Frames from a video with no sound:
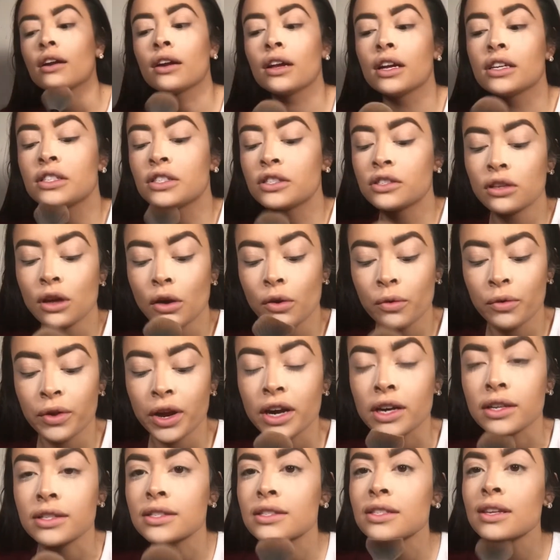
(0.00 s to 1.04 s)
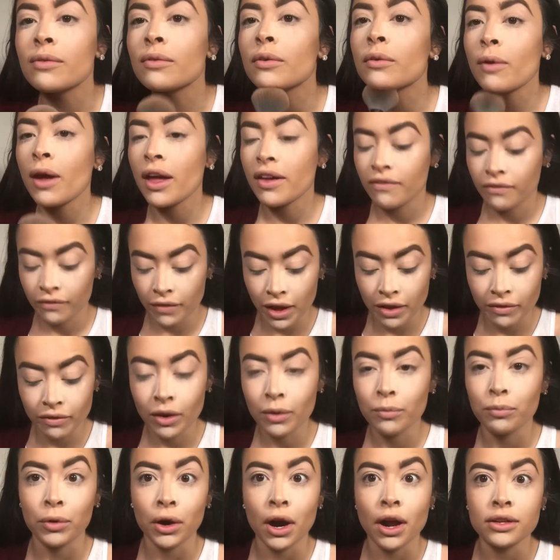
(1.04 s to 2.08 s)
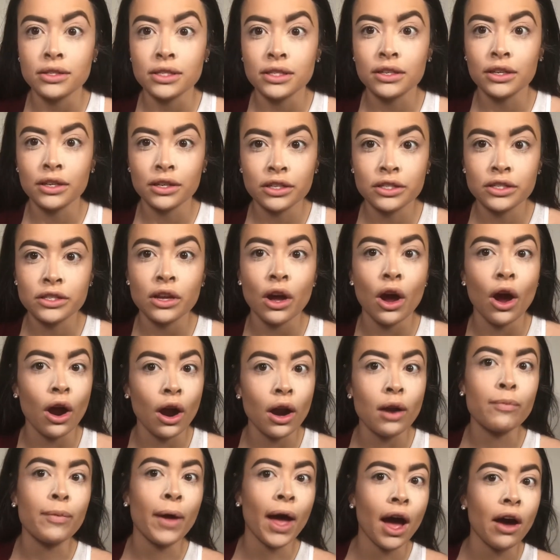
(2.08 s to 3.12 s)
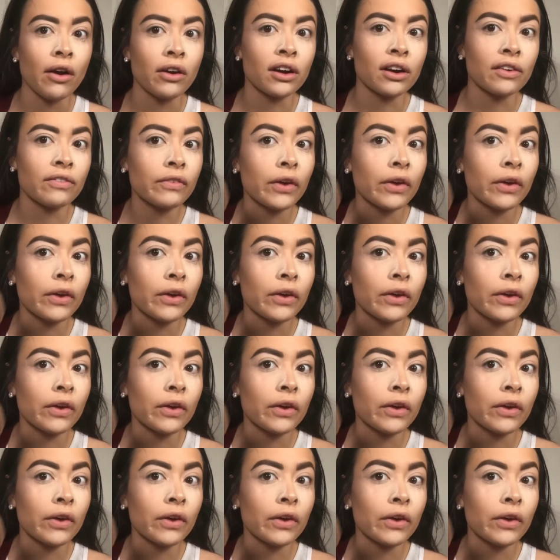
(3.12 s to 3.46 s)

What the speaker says: It's so weird. Some of my favorite bronzers are powder